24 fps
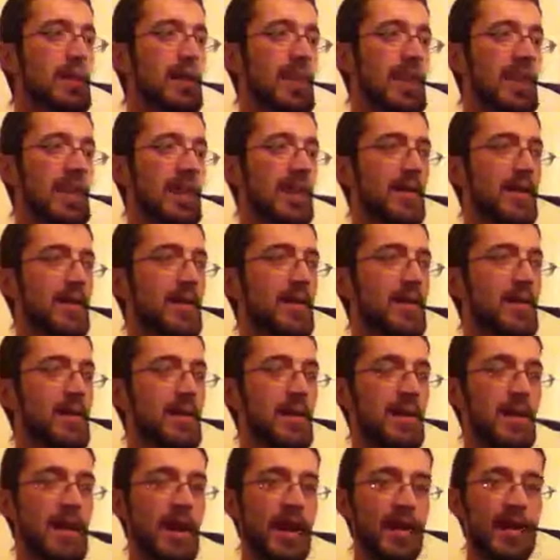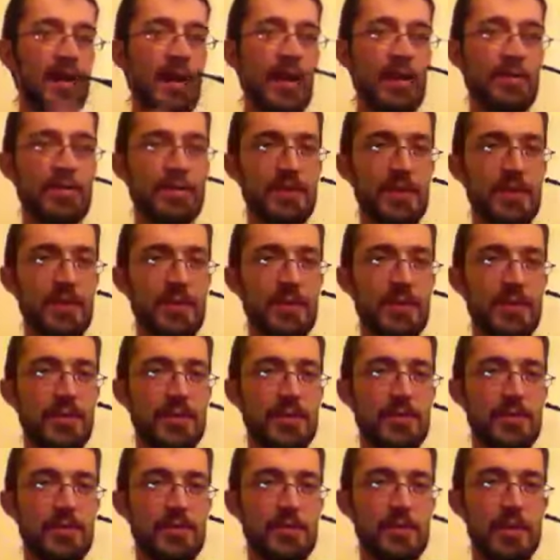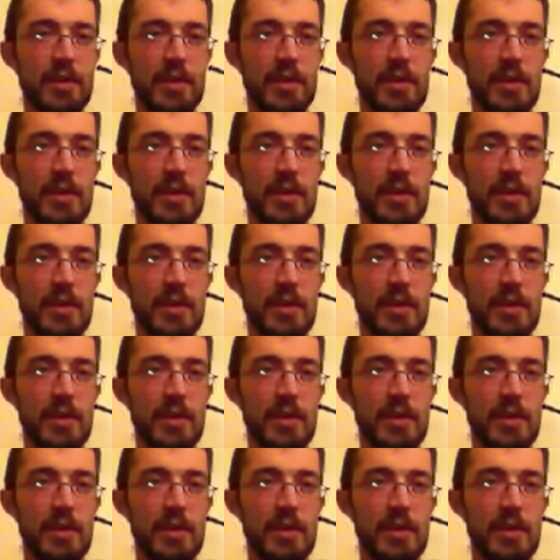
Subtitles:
how, like, I was going through